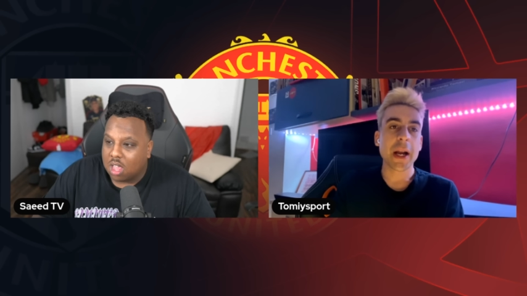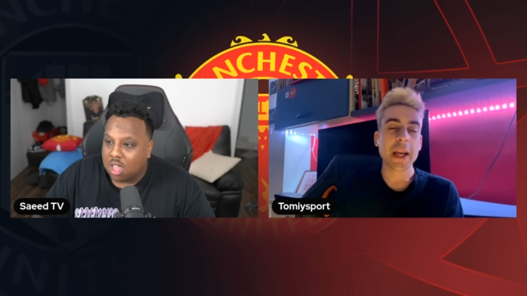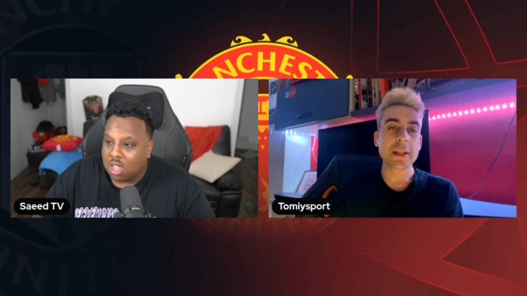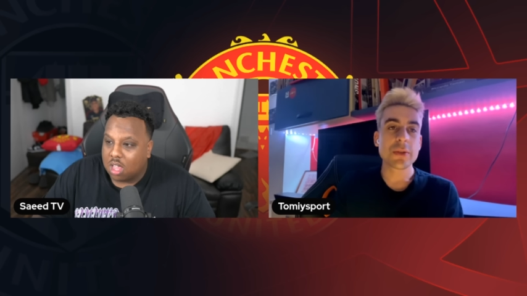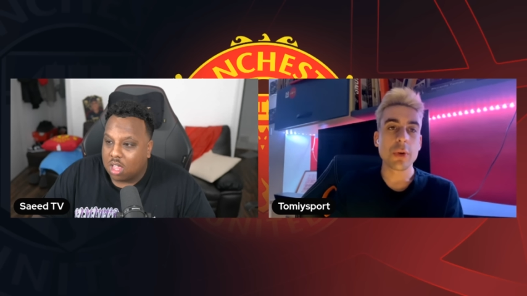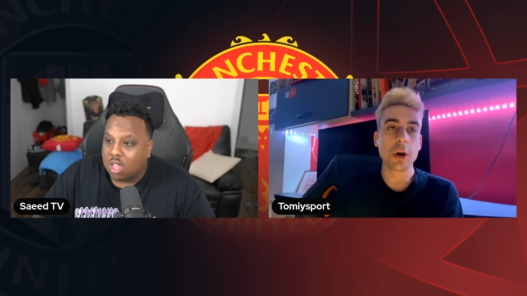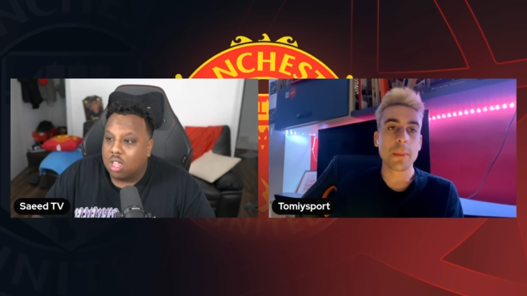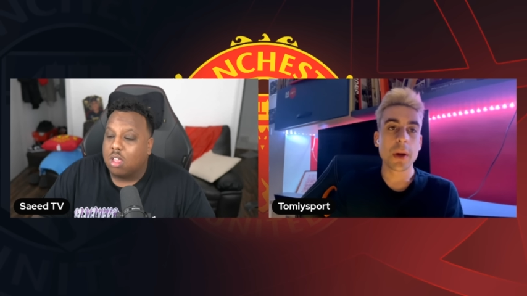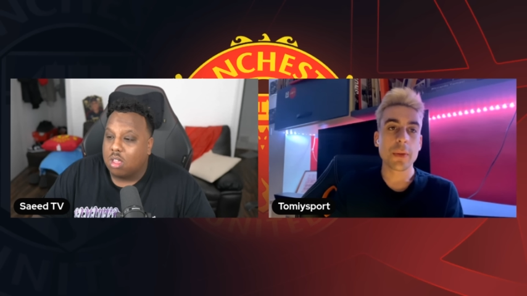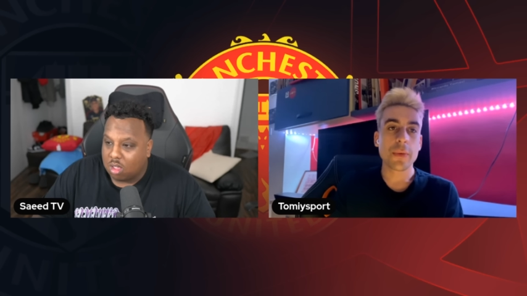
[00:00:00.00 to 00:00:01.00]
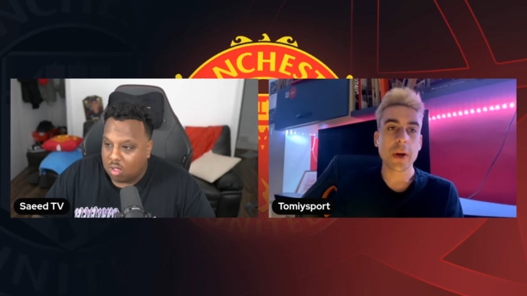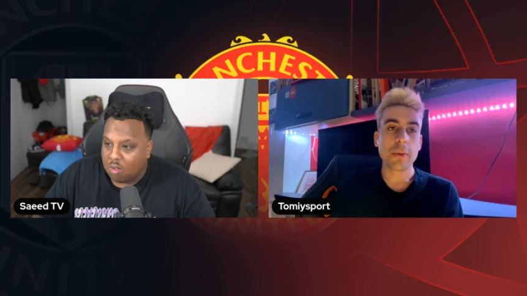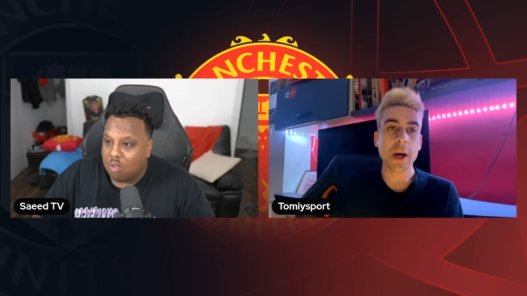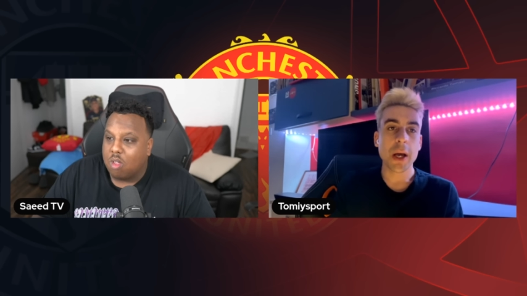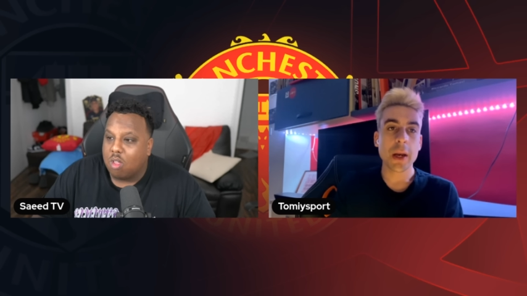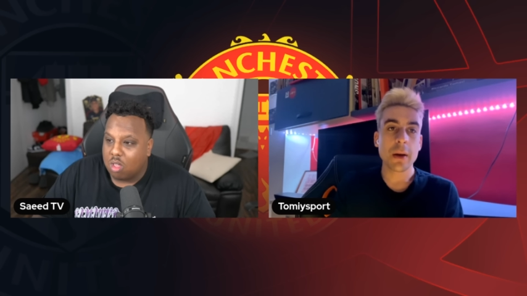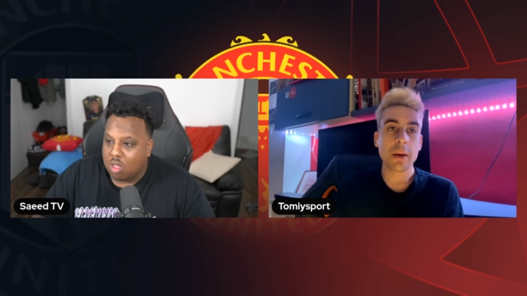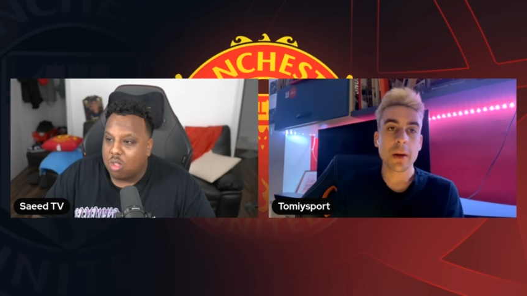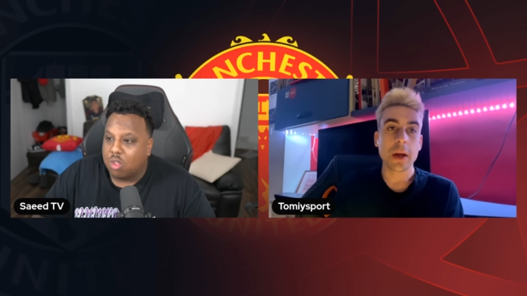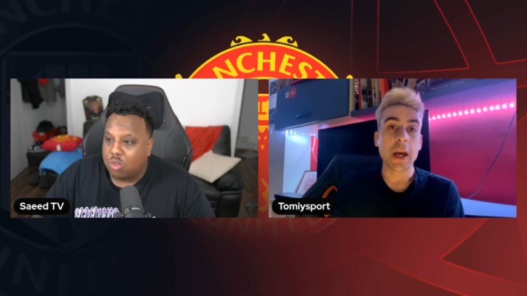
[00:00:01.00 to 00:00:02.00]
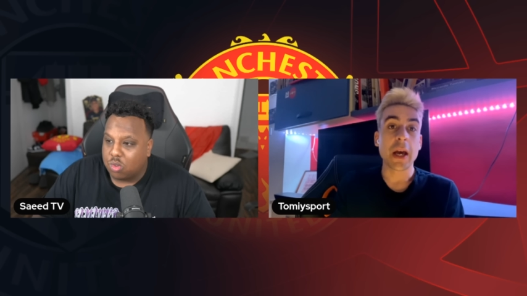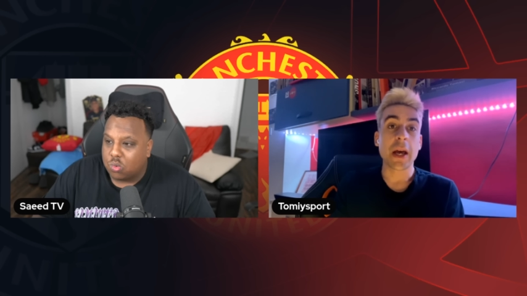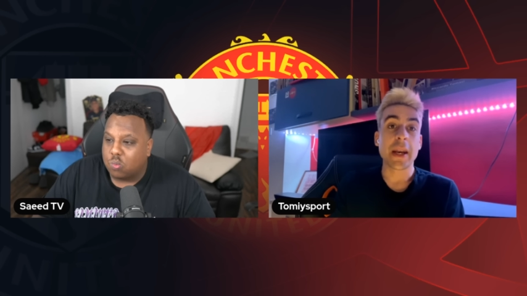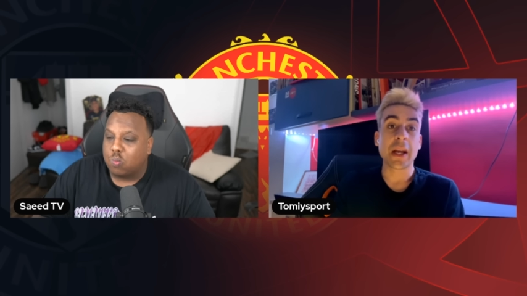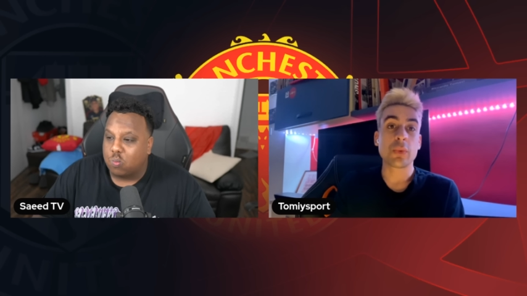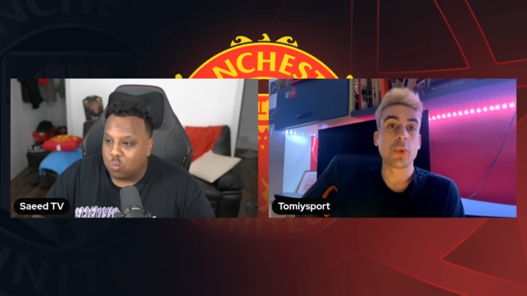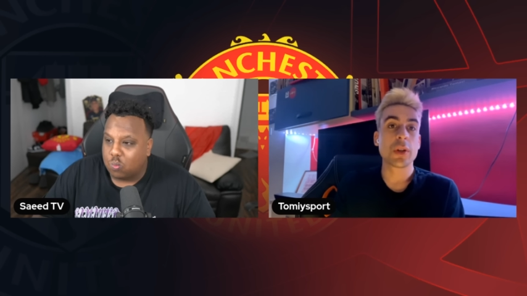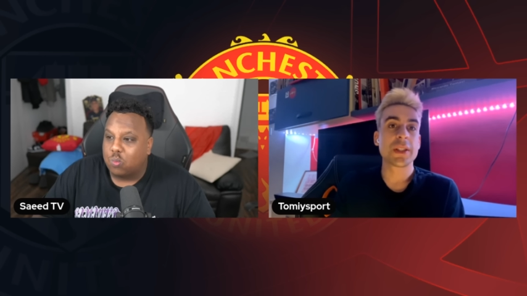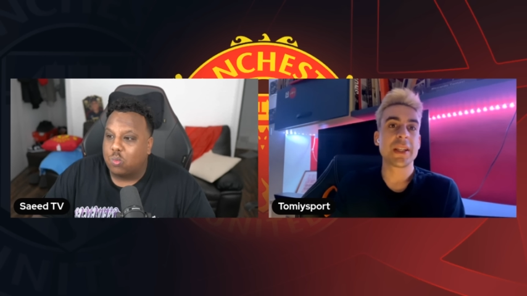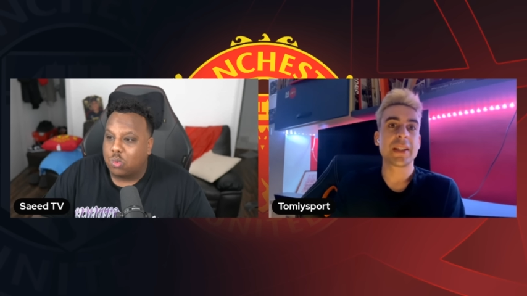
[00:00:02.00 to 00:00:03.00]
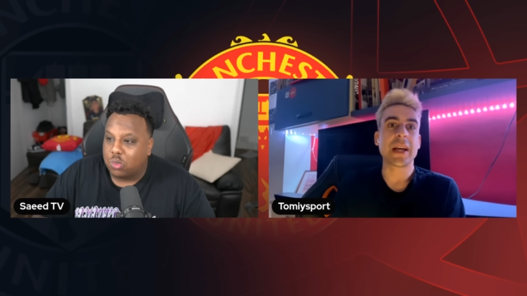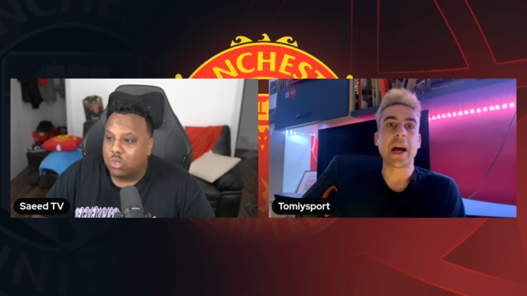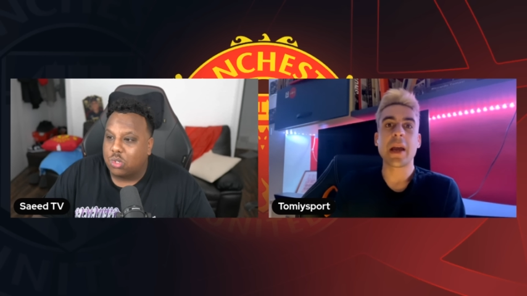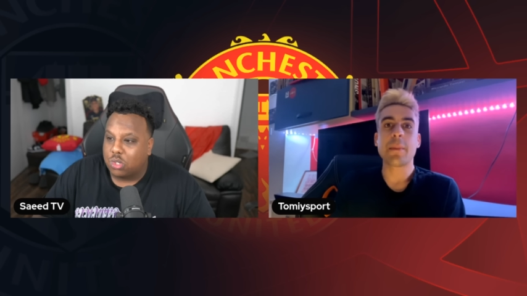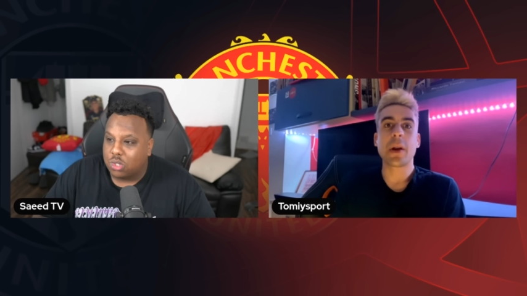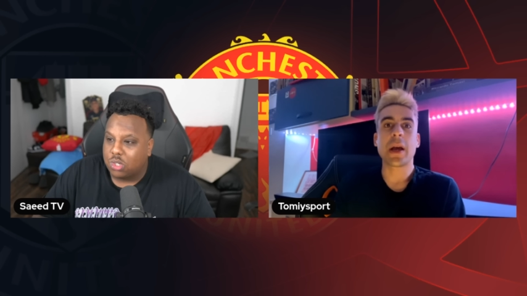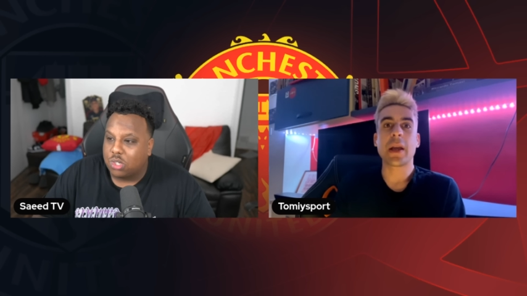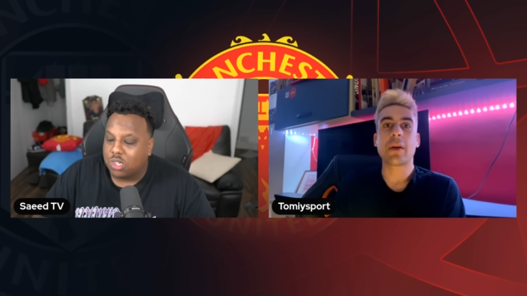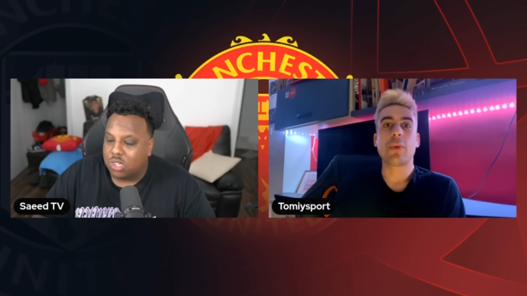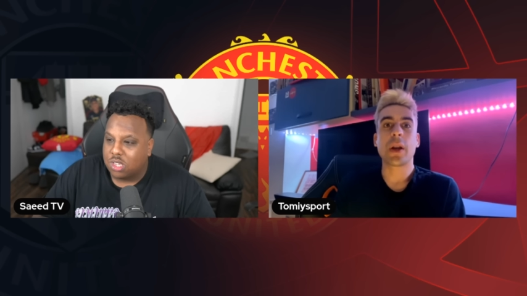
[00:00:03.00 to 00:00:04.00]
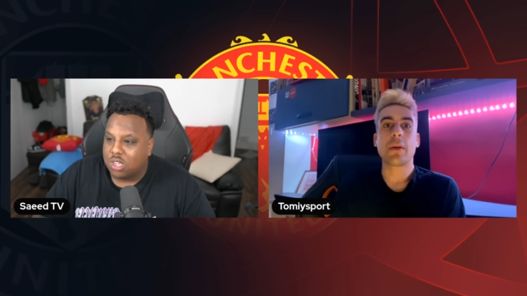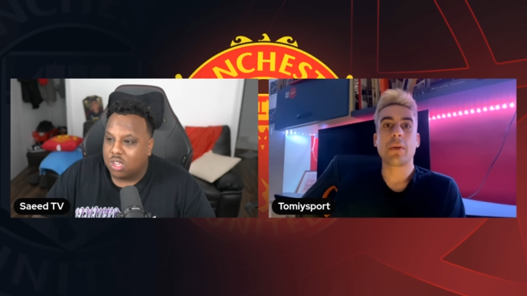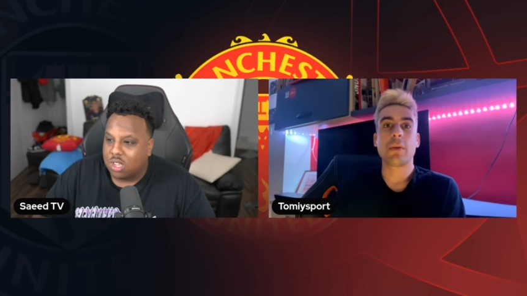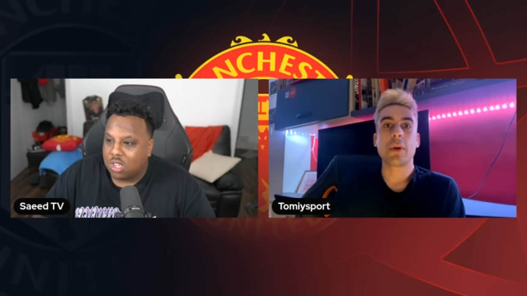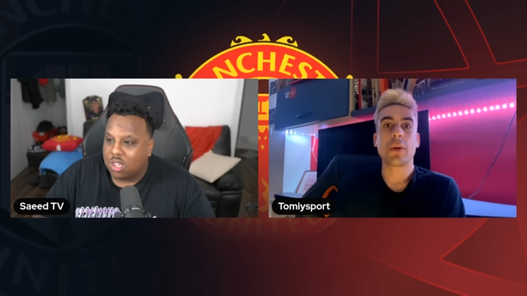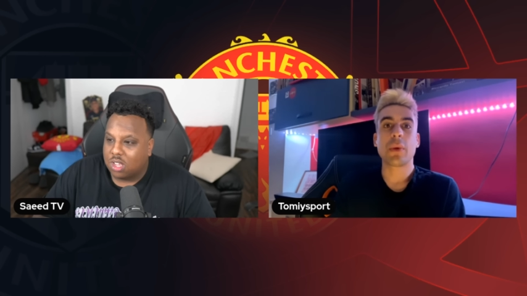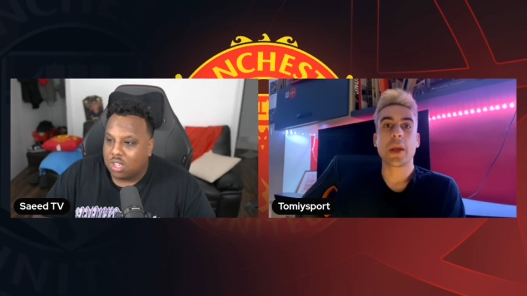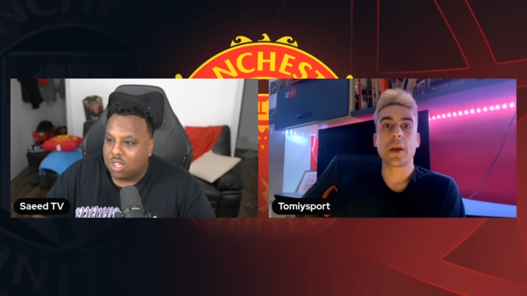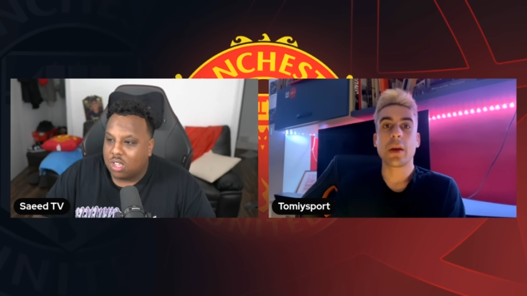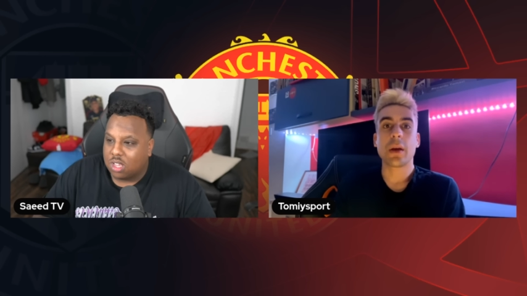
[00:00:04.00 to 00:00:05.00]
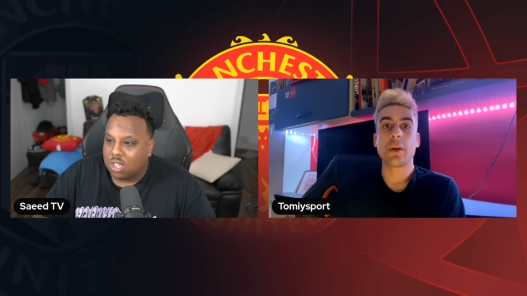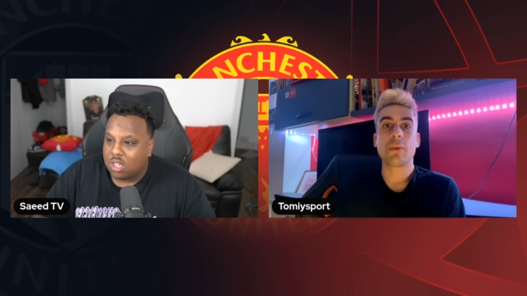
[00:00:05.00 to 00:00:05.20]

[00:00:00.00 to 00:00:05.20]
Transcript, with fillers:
Speaker 1: against rome 3-1 uh, that mm. was the time like when uh, when we